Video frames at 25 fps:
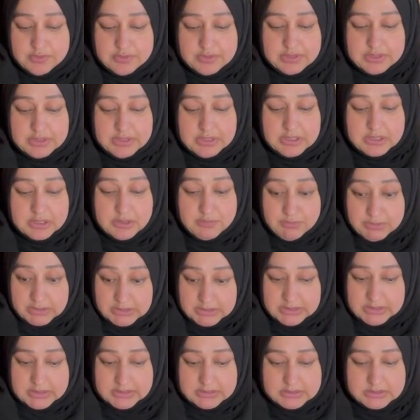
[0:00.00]
the
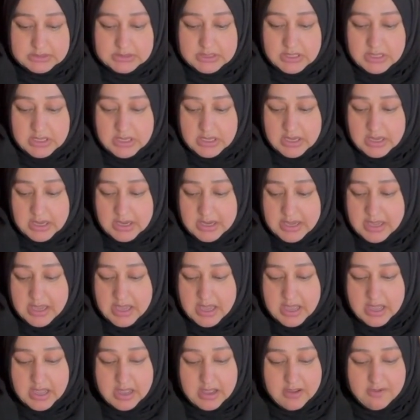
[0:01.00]
ingredients, I
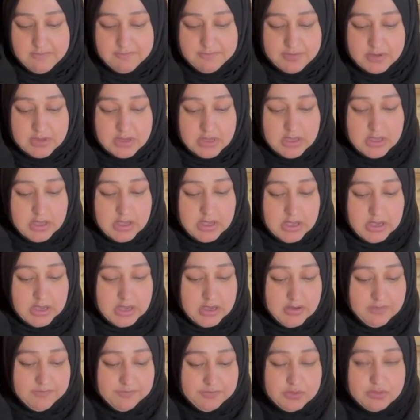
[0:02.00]
have
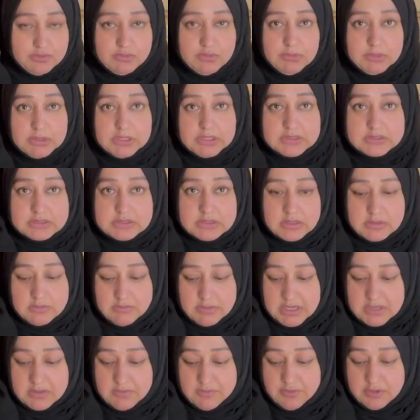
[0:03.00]
a few ingredients
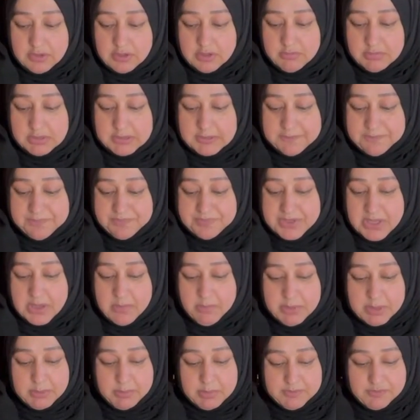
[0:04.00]
right in front of me.
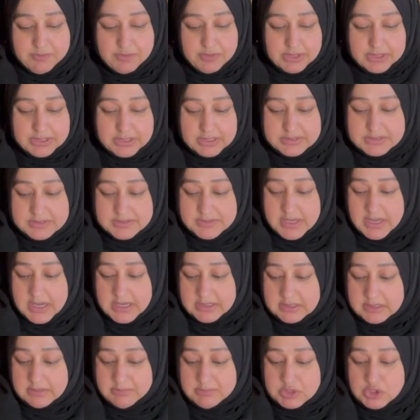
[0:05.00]
But before I get to that,
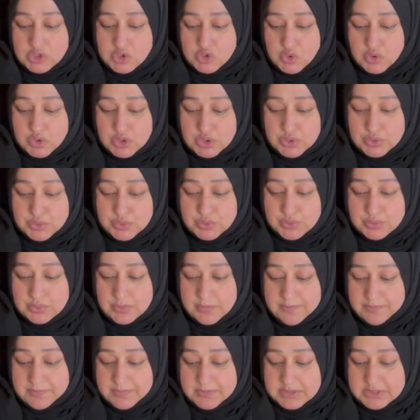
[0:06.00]
let me show you
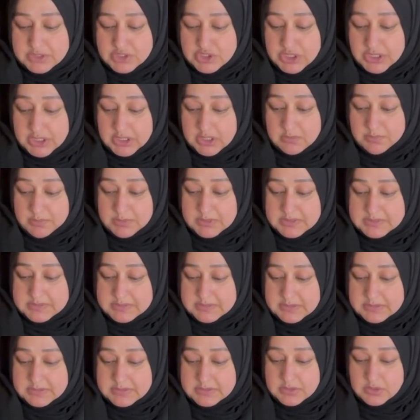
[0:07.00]
the chicken
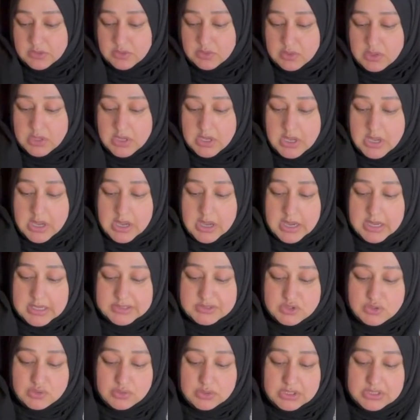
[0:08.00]
pieces. So
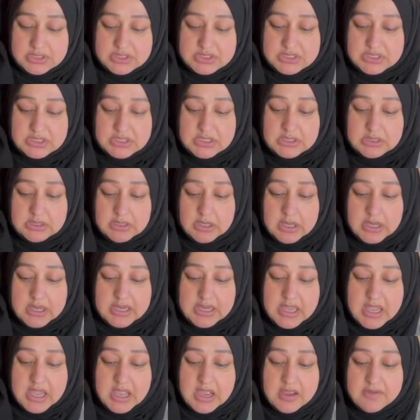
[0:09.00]
as you can see, I
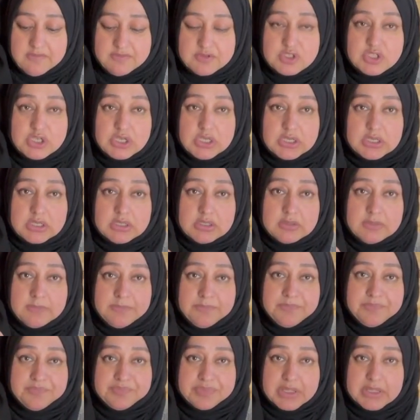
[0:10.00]
have chicken
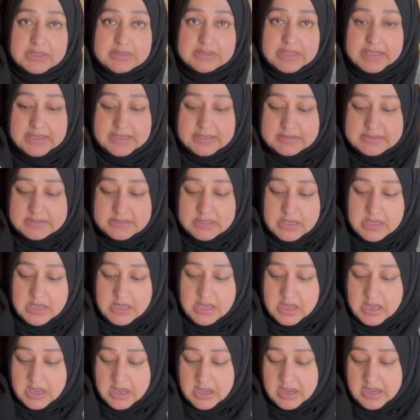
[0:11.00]
legs.
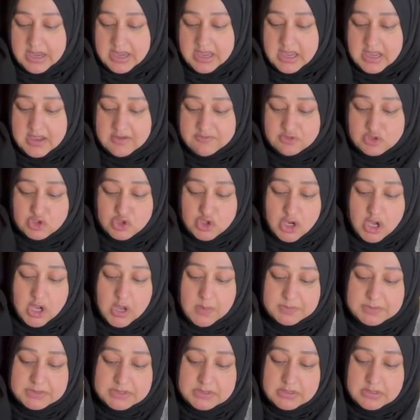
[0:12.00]
I have
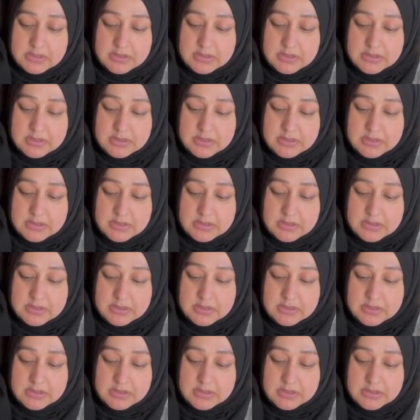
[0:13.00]
chopped